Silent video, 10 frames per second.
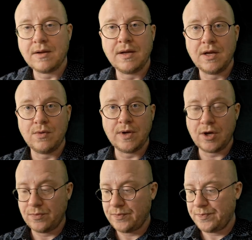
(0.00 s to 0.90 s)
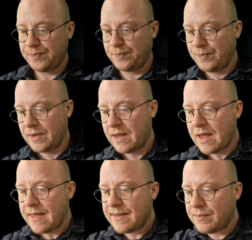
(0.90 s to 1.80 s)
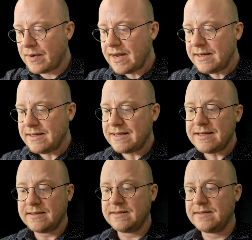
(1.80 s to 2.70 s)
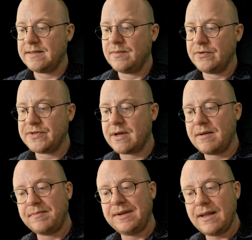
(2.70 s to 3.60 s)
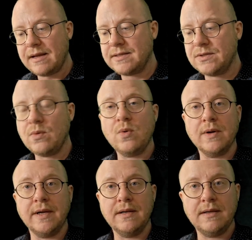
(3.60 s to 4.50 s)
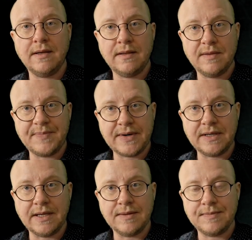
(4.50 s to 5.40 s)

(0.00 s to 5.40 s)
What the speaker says: Here we go. The brain is the most complex organ in the body.